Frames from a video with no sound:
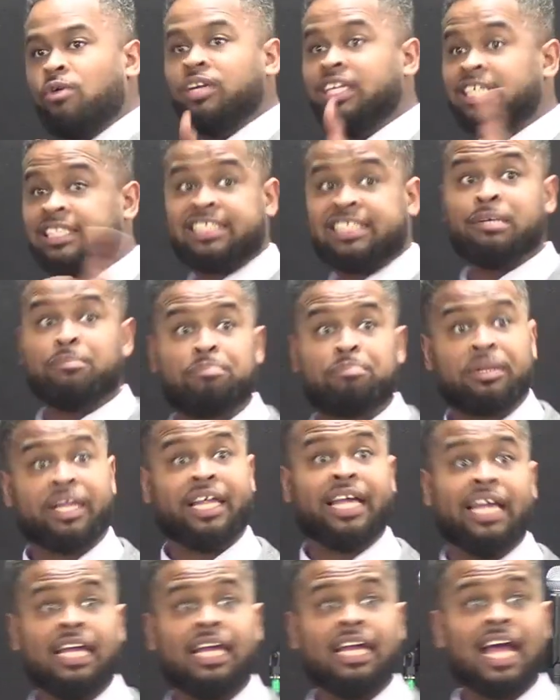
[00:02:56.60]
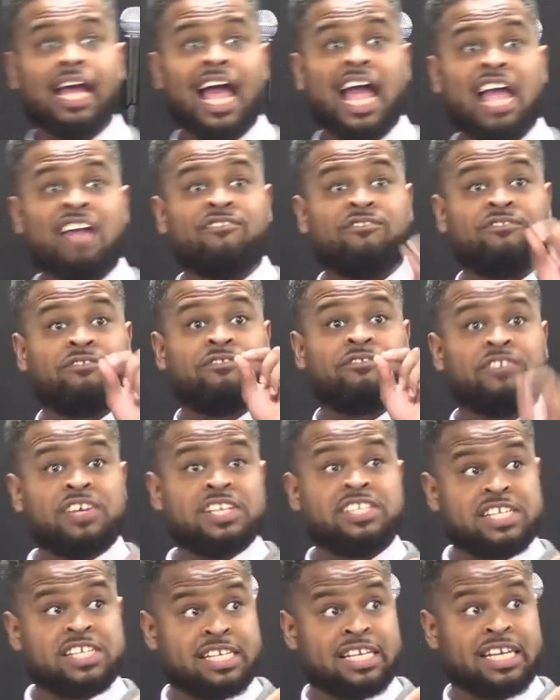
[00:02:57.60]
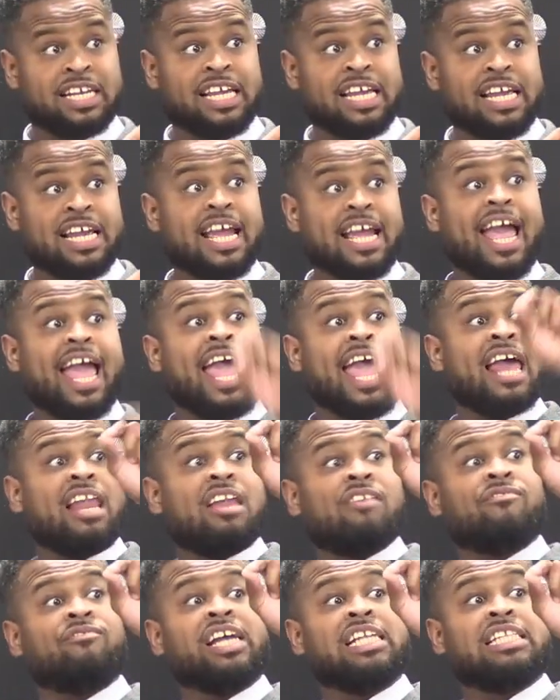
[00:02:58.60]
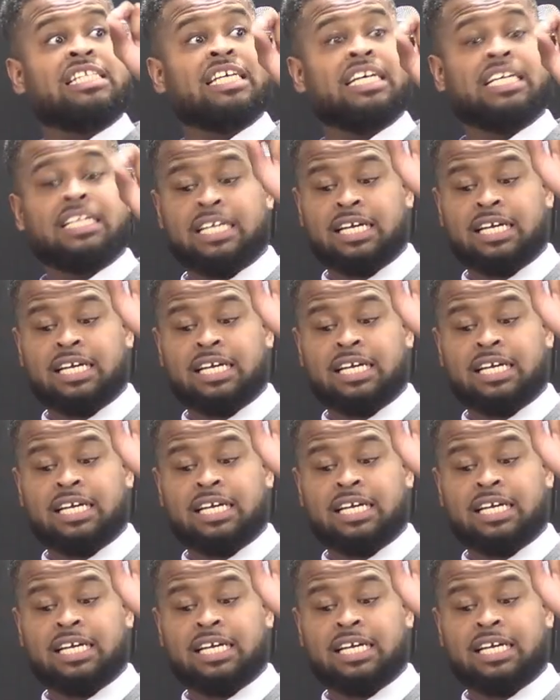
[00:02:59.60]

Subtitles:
is simply a physically elevated